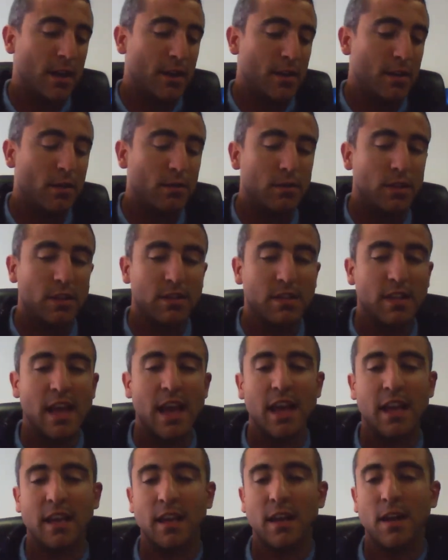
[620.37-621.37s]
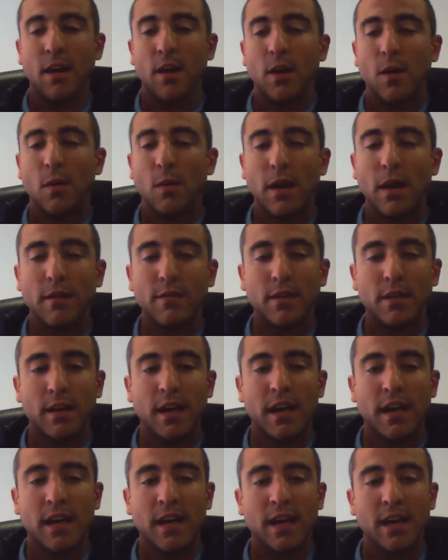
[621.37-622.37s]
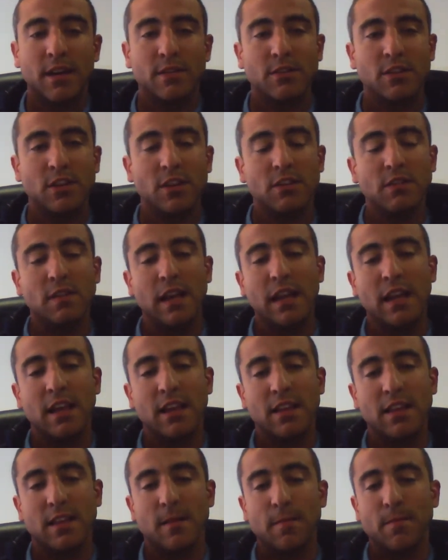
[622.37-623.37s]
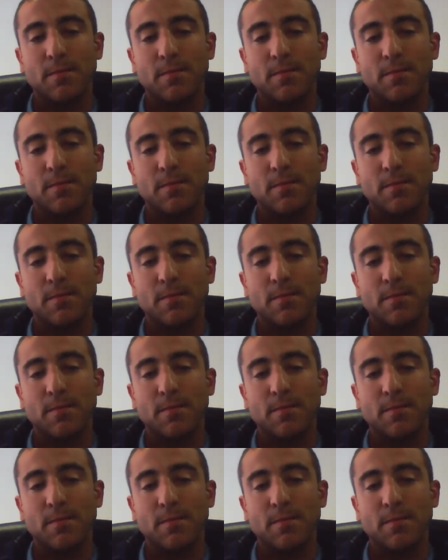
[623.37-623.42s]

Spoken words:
noticed yet, we have just released